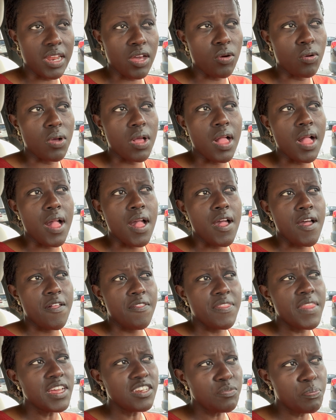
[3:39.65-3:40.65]
Now,
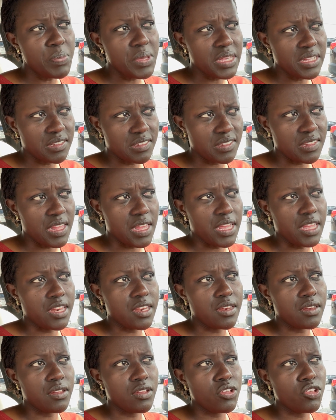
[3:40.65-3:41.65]
that being
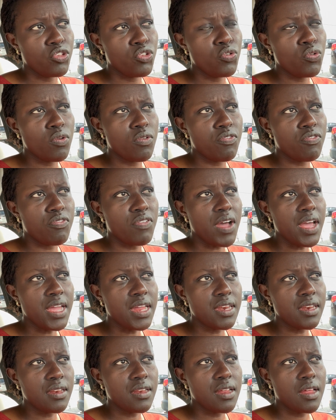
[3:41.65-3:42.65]
said, you'll
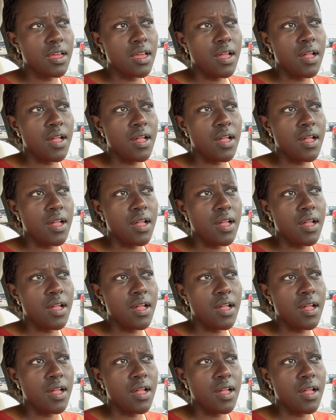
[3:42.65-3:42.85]
find